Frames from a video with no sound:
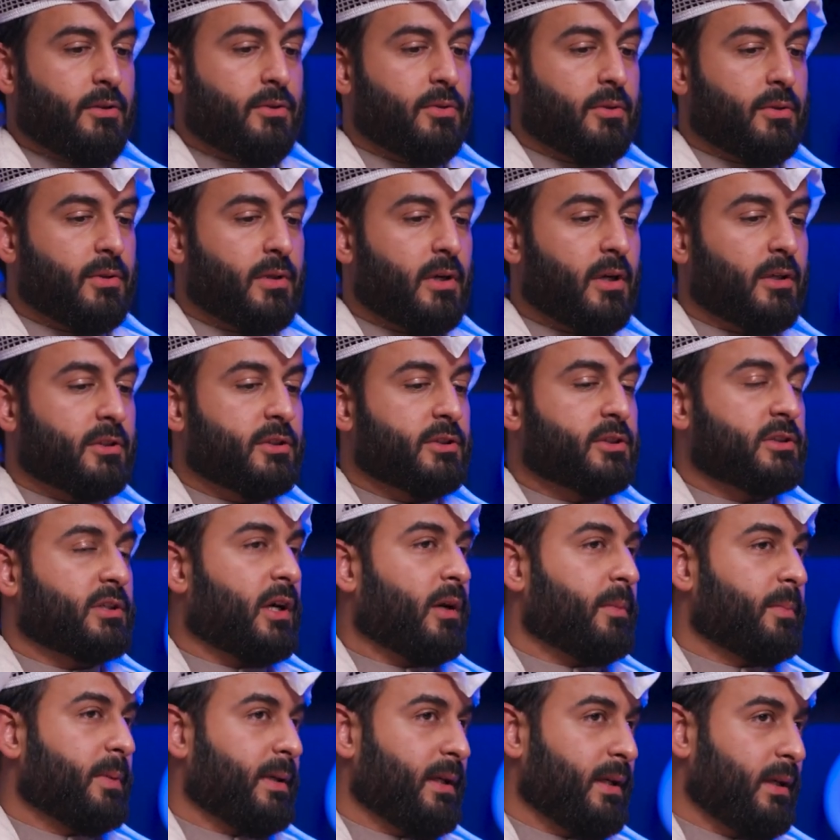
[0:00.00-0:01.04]
Do not
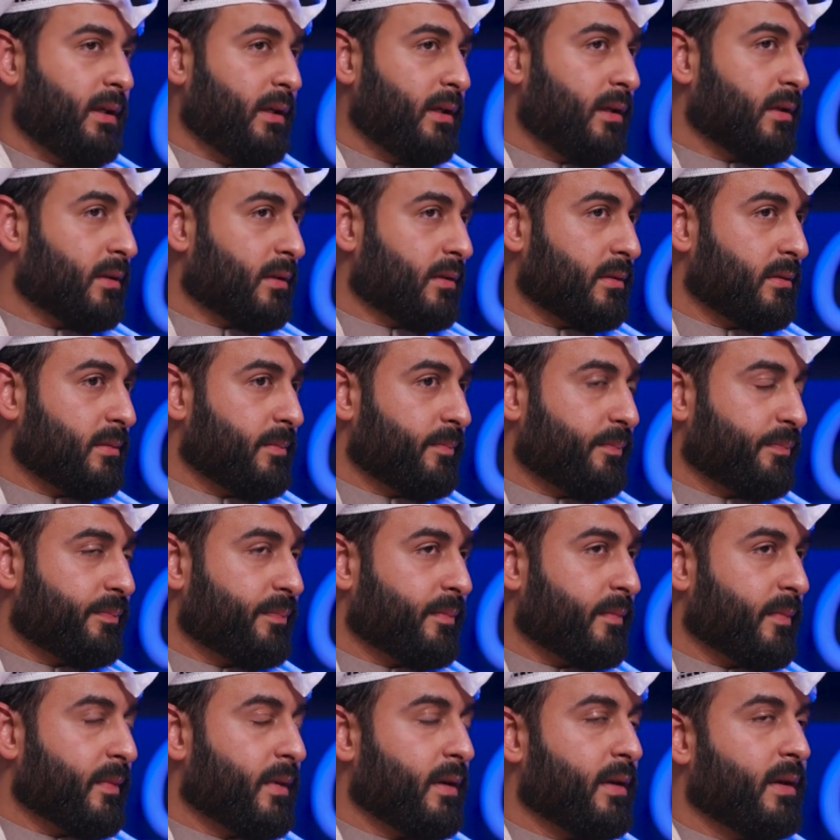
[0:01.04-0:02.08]
stop here.
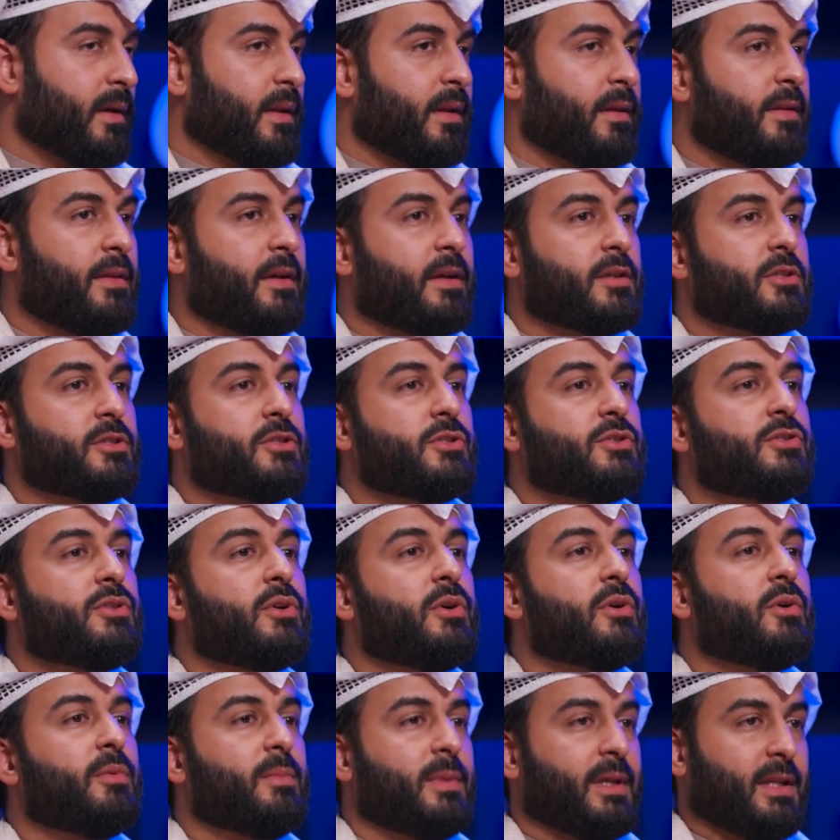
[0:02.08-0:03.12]
There's
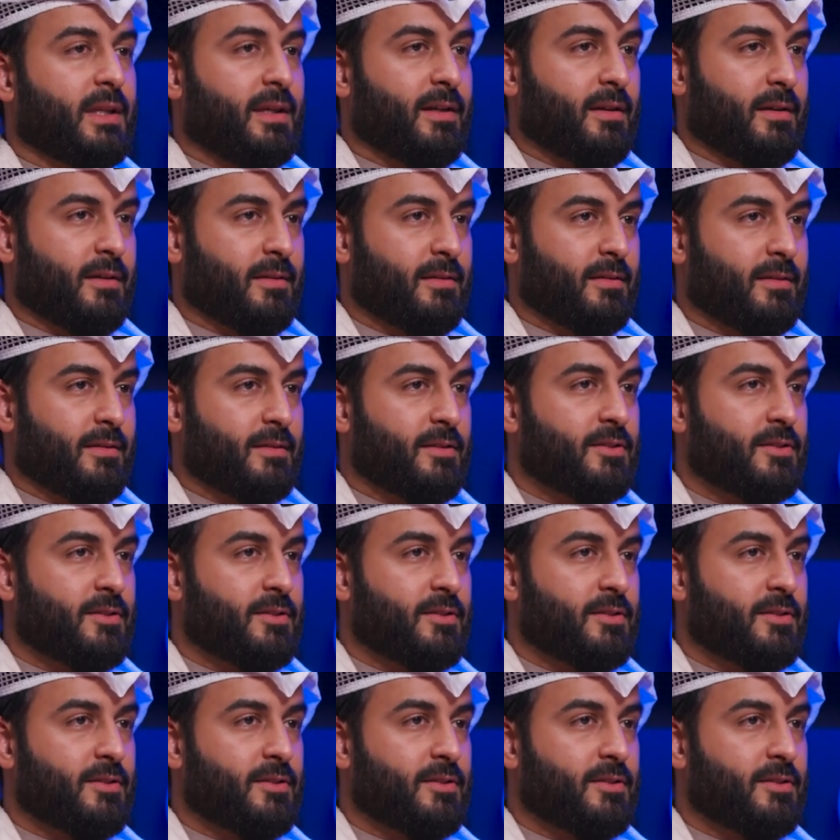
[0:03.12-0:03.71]
so many